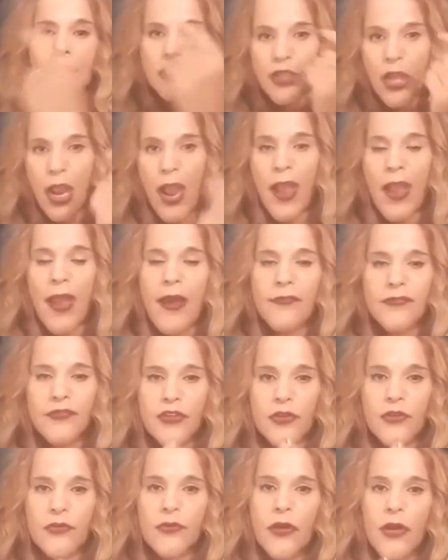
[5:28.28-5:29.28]
You have
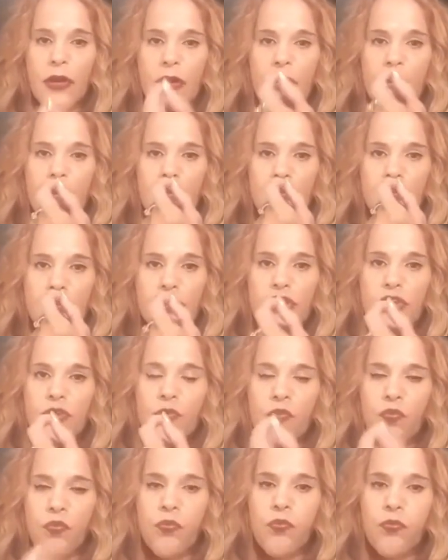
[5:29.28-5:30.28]
to
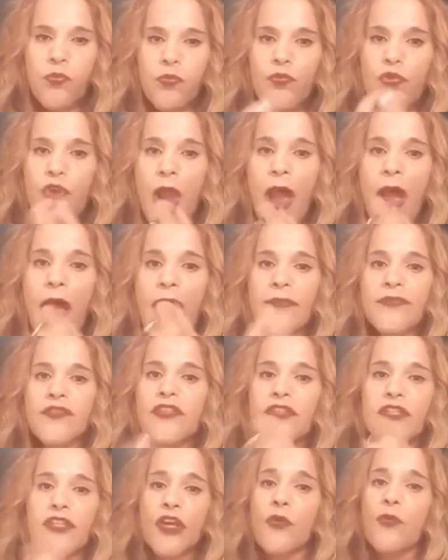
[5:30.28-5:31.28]
deal
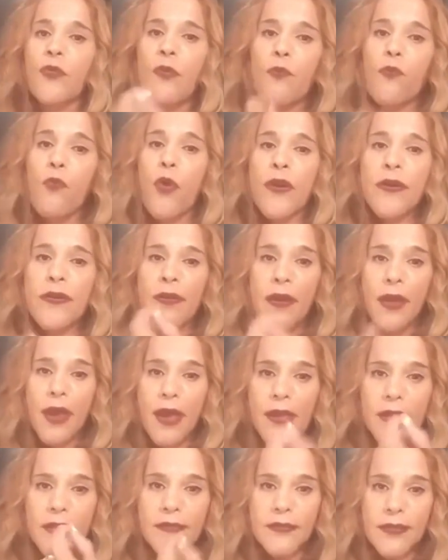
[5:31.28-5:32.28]
with one
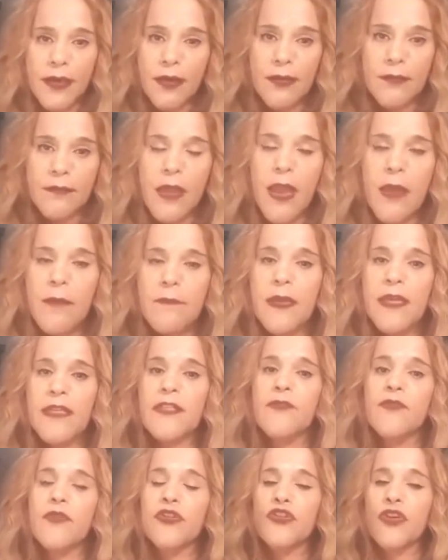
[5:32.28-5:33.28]
at a time,
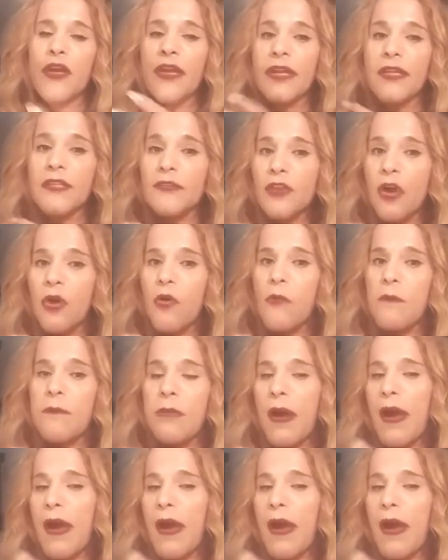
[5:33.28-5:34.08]
because if we try to eat the whole